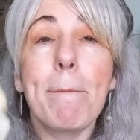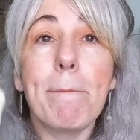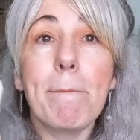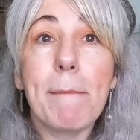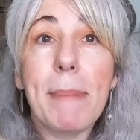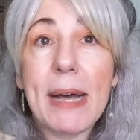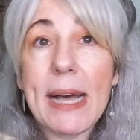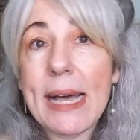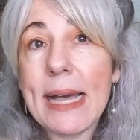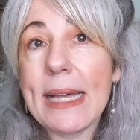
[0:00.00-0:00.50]

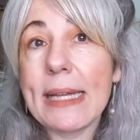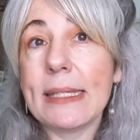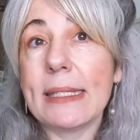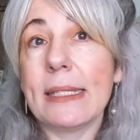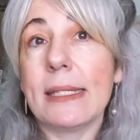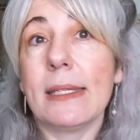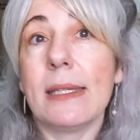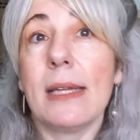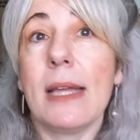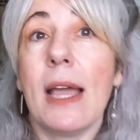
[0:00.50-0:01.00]

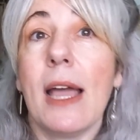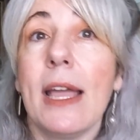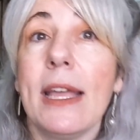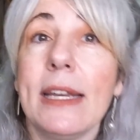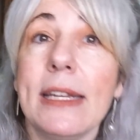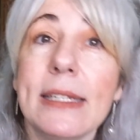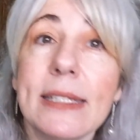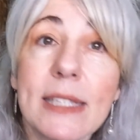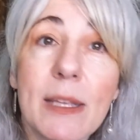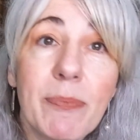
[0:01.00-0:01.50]
but it
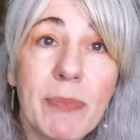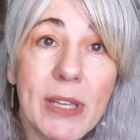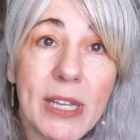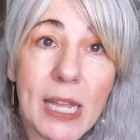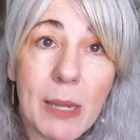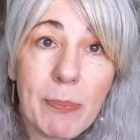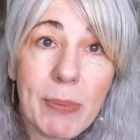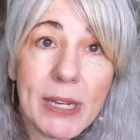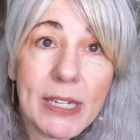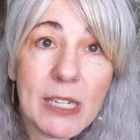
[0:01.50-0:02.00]
is something
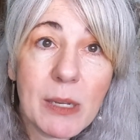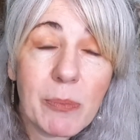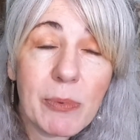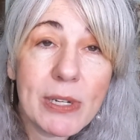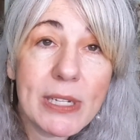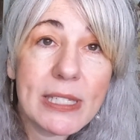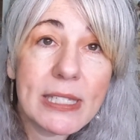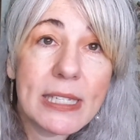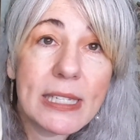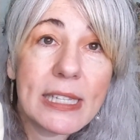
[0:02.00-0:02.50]
I picked up
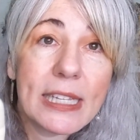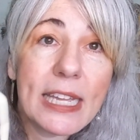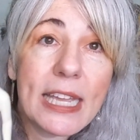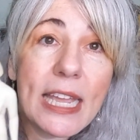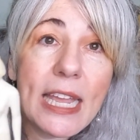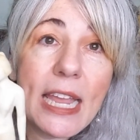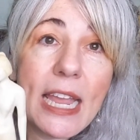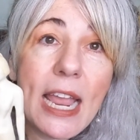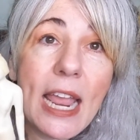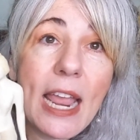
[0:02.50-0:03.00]

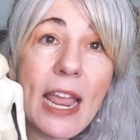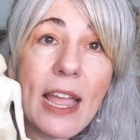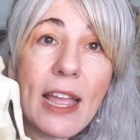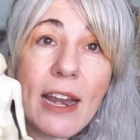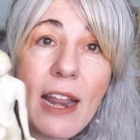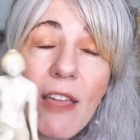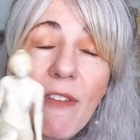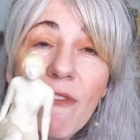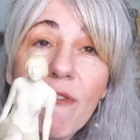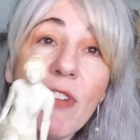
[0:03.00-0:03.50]
recently
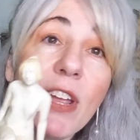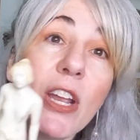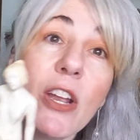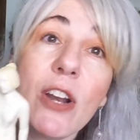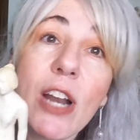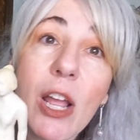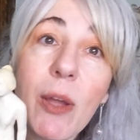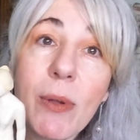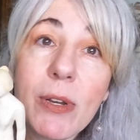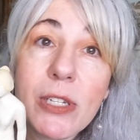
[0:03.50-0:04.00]
and I
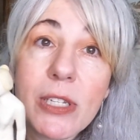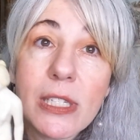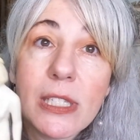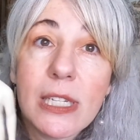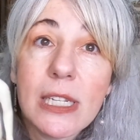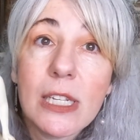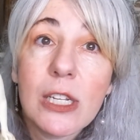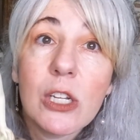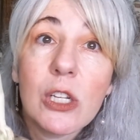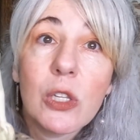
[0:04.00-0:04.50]
figured I would just
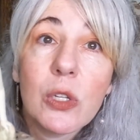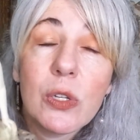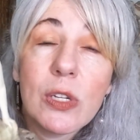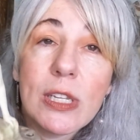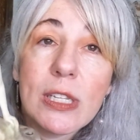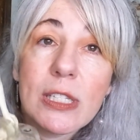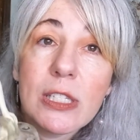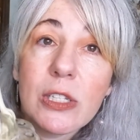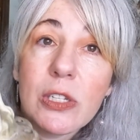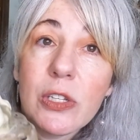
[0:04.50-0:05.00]
include
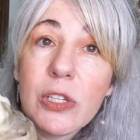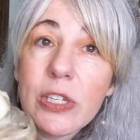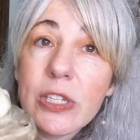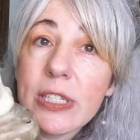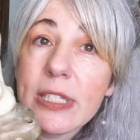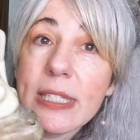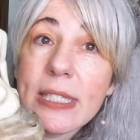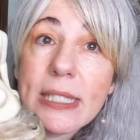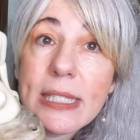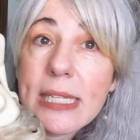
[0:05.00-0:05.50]
it so you
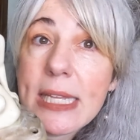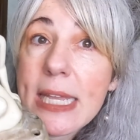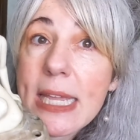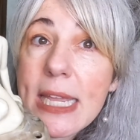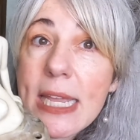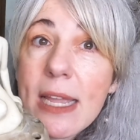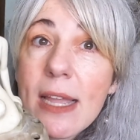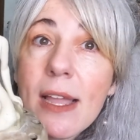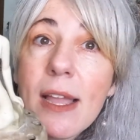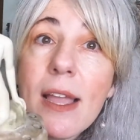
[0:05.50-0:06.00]
could
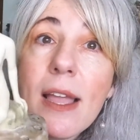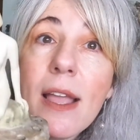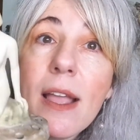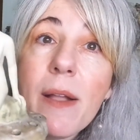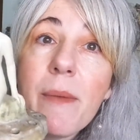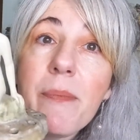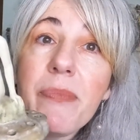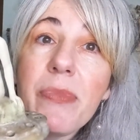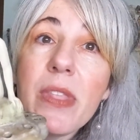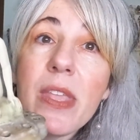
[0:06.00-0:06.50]
see.
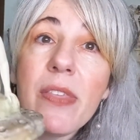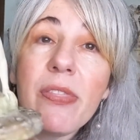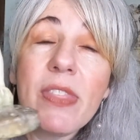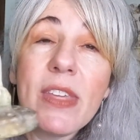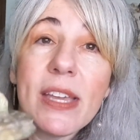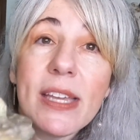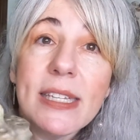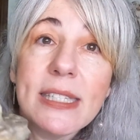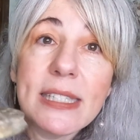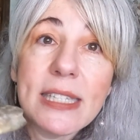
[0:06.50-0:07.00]

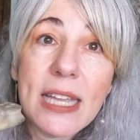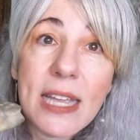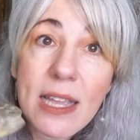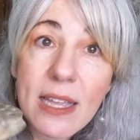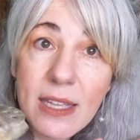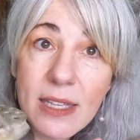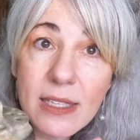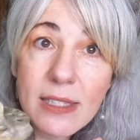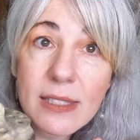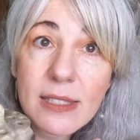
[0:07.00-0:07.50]
This
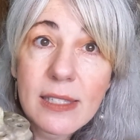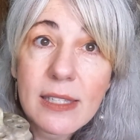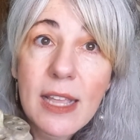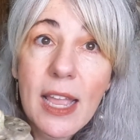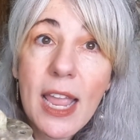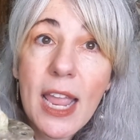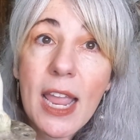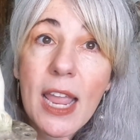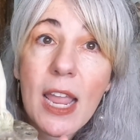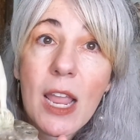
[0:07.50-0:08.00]
is
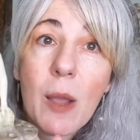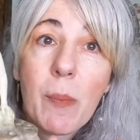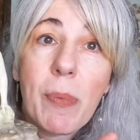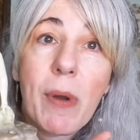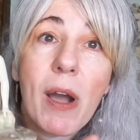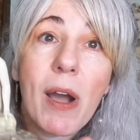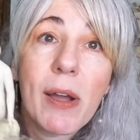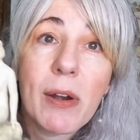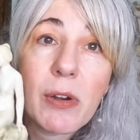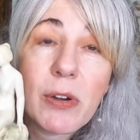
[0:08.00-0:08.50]
a
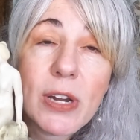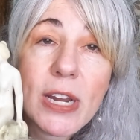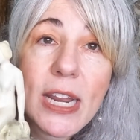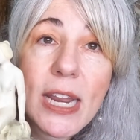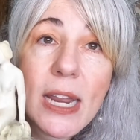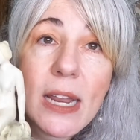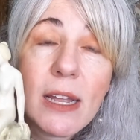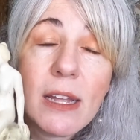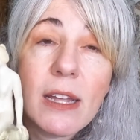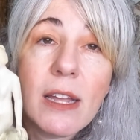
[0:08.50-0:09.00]

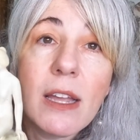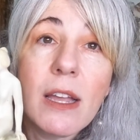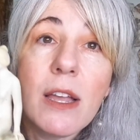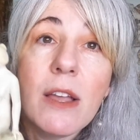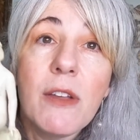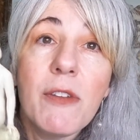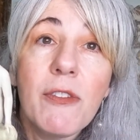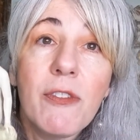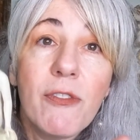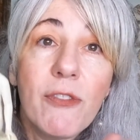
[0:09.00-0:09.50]
Pottery
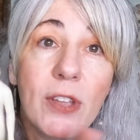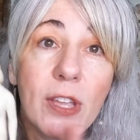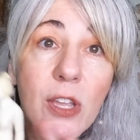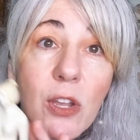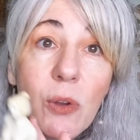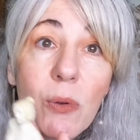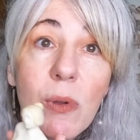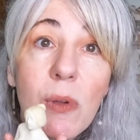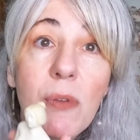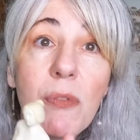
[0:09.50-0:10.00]

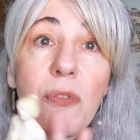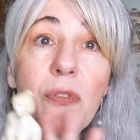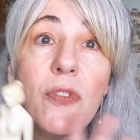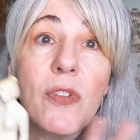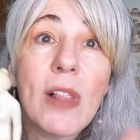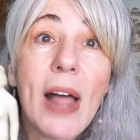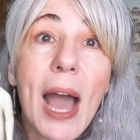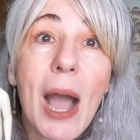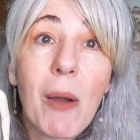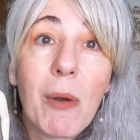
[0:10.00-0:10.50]
figural
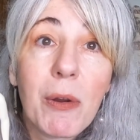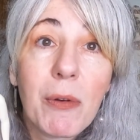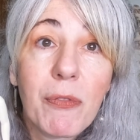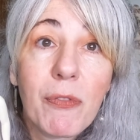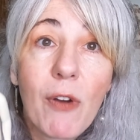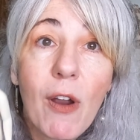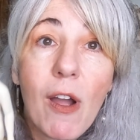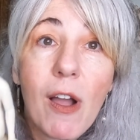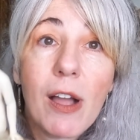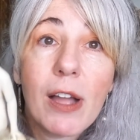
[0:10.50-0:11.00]
flower
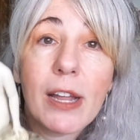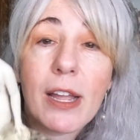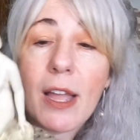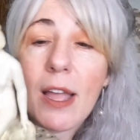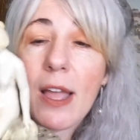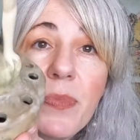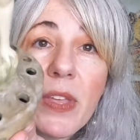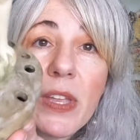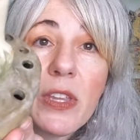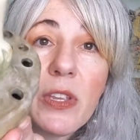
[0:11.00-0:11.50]
frog,
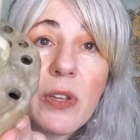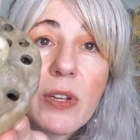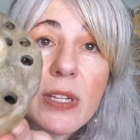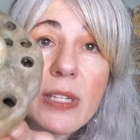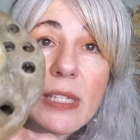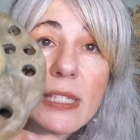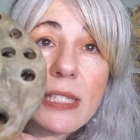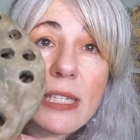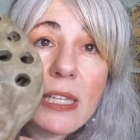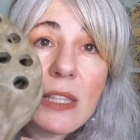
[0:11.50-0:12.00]
and you
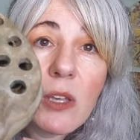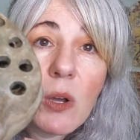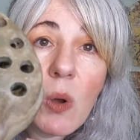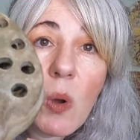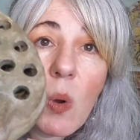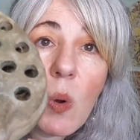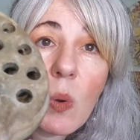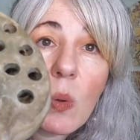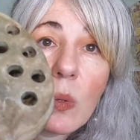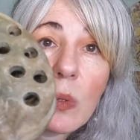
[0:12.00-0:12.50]
can see the
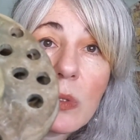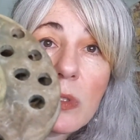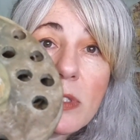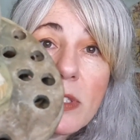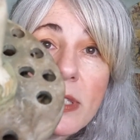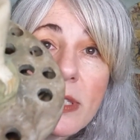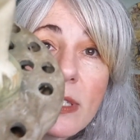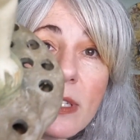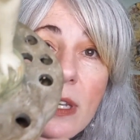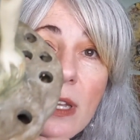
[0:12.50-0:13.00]

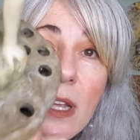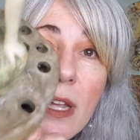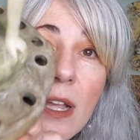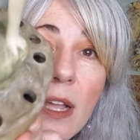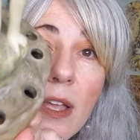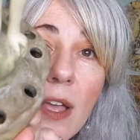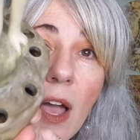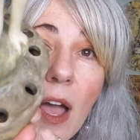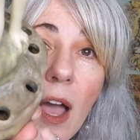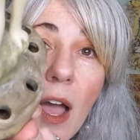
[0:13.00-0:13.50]
holes
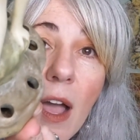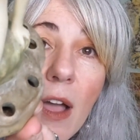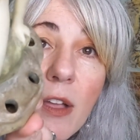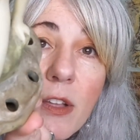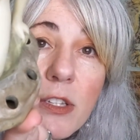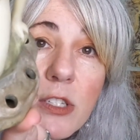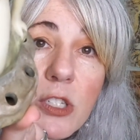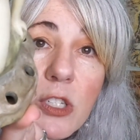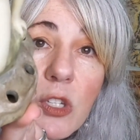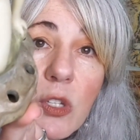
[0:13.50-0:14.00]

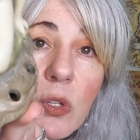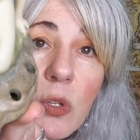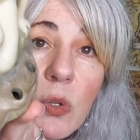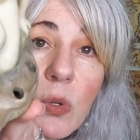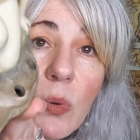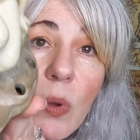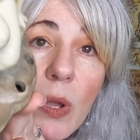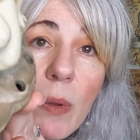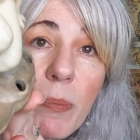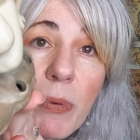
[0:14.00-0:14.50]

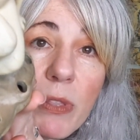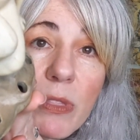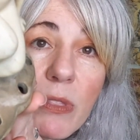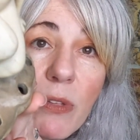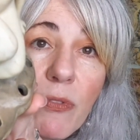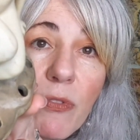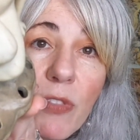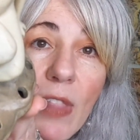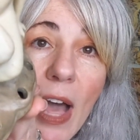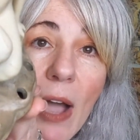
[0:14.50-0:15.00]
to put the
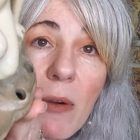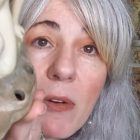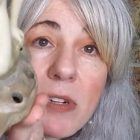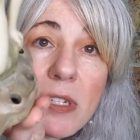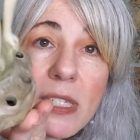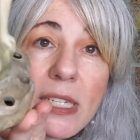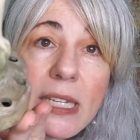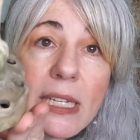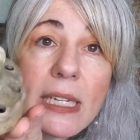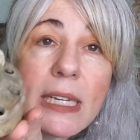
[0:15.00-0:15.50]

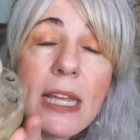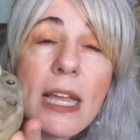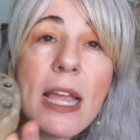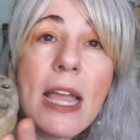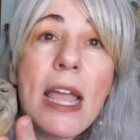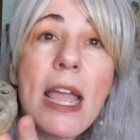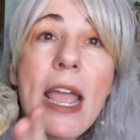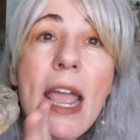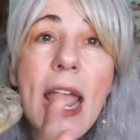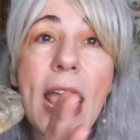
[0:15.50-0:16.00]
flowers in.
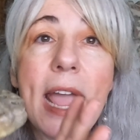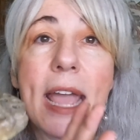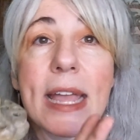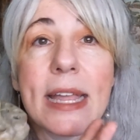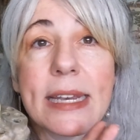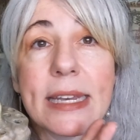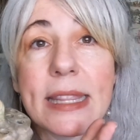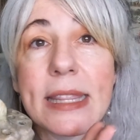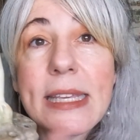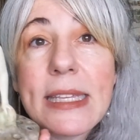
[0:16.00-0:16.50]

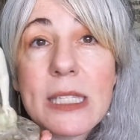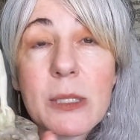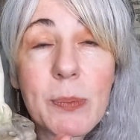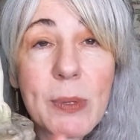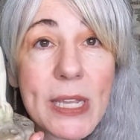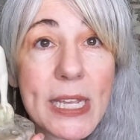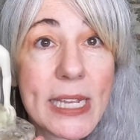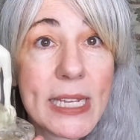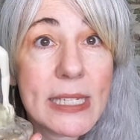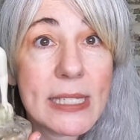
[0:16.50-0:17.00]
And this
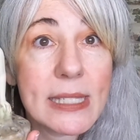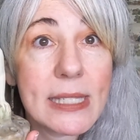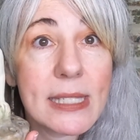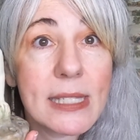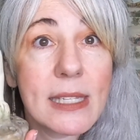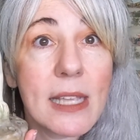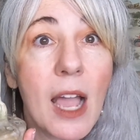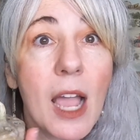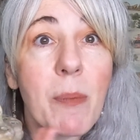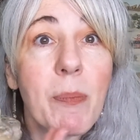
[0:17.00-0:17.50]

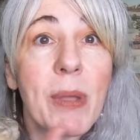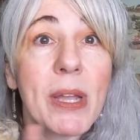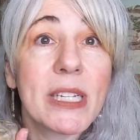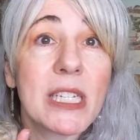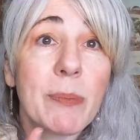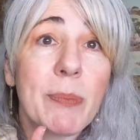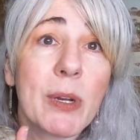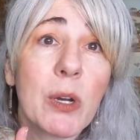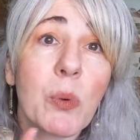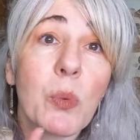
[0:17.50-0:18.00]
piece I picked
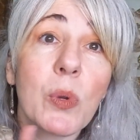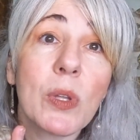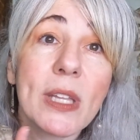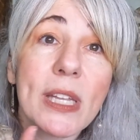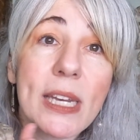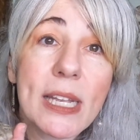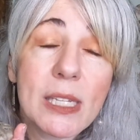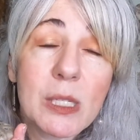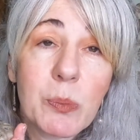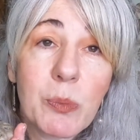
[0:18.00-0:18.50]
up at a really
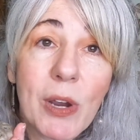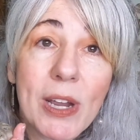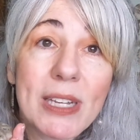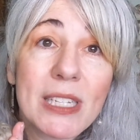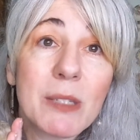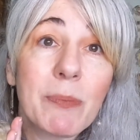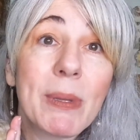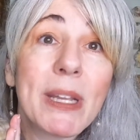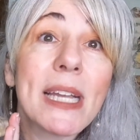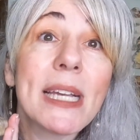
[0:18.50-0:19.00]
nice
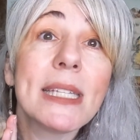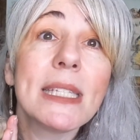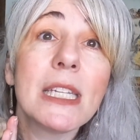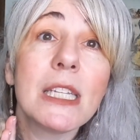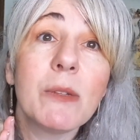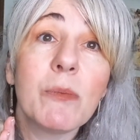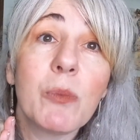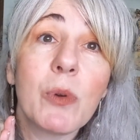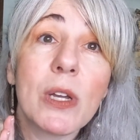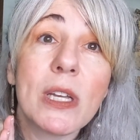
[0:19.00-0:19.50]
price because
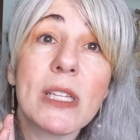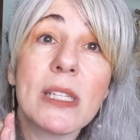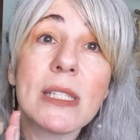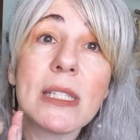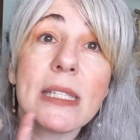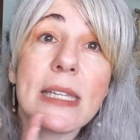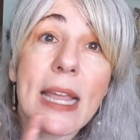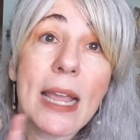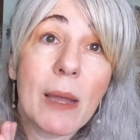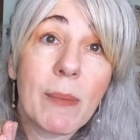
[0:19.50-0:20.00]
it was
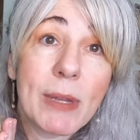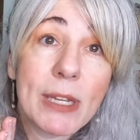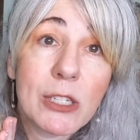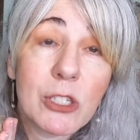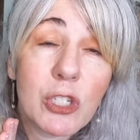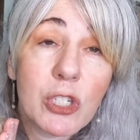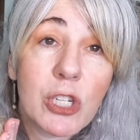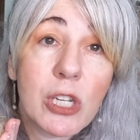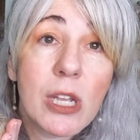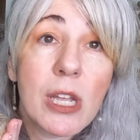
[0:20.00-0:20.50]

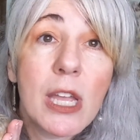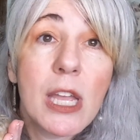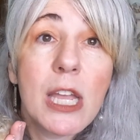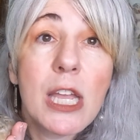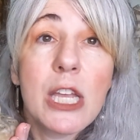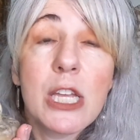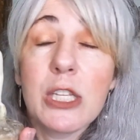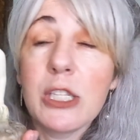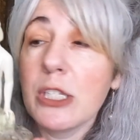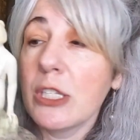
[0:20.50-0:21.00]
damaged.
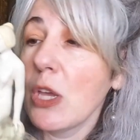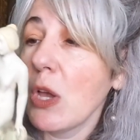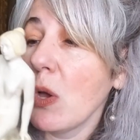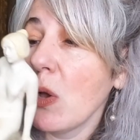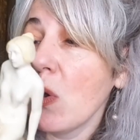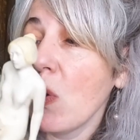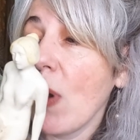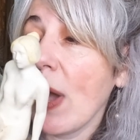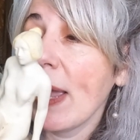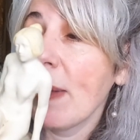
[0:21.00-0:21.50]

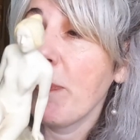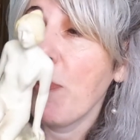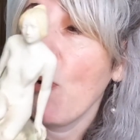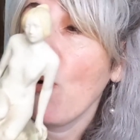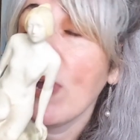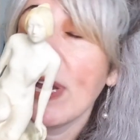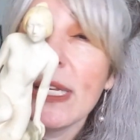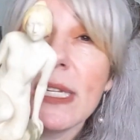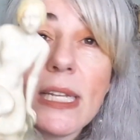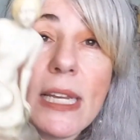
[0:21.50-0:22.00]
So I
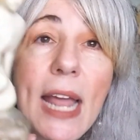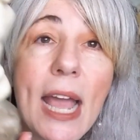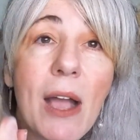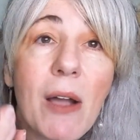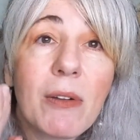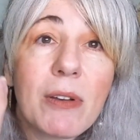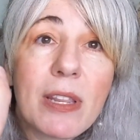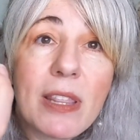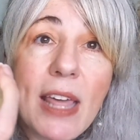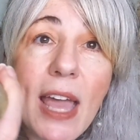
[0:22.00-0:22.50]
pointed
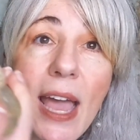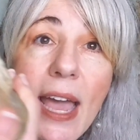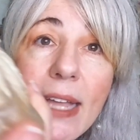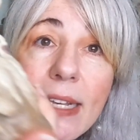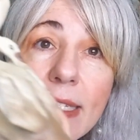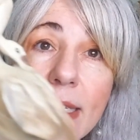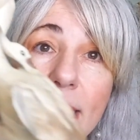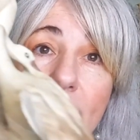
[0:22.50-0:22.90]
out that